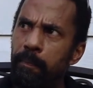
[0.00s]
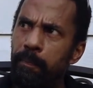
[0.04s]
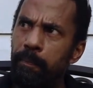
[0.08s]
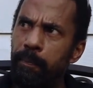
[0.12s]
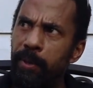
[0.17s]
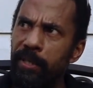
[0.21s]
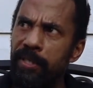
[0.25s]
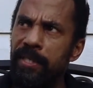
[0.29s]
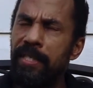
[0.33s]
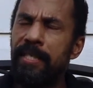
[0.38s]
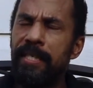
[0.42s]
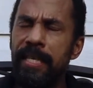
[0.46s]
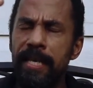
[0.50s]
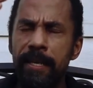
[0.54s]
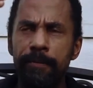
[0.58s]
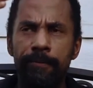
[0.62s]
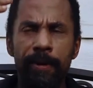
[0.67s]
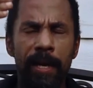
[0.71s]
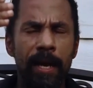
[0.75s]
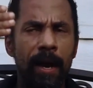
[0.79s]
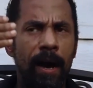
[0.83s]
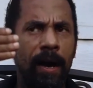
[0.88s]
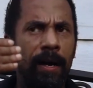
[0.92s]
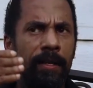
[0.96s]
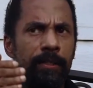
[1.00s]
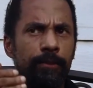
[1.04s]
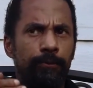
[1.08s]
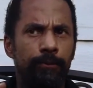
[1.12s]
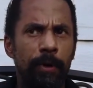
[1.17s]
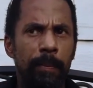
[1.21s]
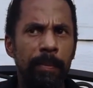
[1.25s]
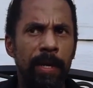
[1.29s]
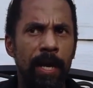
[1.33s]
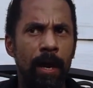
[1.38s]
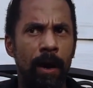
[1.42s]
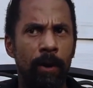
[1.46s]
perceiving us
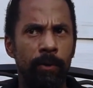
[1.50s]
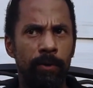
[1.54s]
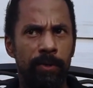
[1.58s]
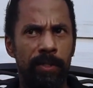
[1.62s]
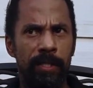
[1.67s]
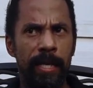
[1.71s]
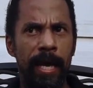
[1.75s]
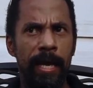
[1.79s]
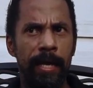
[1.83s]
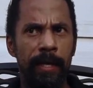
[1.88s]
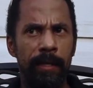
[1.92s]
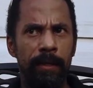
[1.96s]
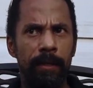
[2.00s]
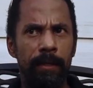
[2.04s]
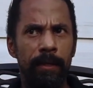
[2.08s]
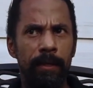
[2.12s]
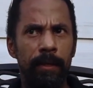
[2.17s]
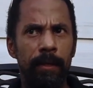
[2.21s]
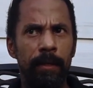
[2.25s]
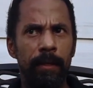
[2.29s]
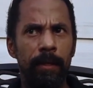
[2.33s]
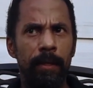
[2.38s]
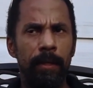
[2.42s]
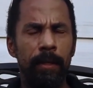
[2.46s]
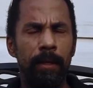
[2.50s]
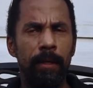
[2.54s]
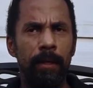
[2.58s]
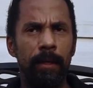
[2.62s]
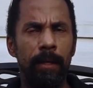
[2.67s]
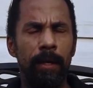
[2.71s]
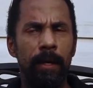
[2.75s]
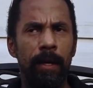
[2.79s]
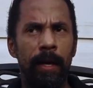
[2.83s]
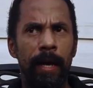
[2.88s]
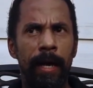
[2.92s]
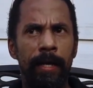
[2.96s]
from the outside.
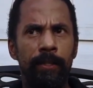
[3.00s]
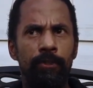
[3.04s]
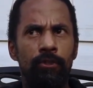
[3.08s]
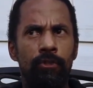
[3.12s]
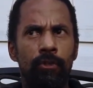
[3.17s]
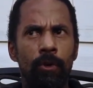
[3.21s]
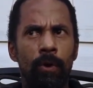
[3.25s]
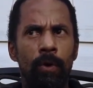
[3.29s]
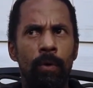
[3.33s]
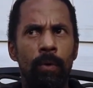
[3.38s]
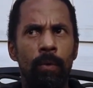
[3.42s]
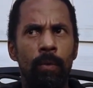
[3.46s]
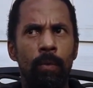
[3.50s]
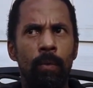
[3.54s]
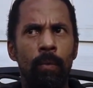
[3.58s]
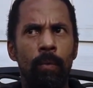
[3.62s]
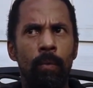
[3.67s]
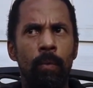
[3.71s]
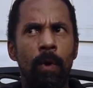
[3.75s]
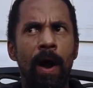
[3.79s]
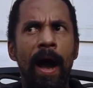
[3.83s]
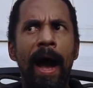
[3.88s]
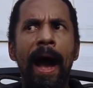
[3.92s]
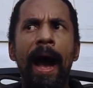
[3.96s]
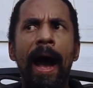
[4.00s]
And so what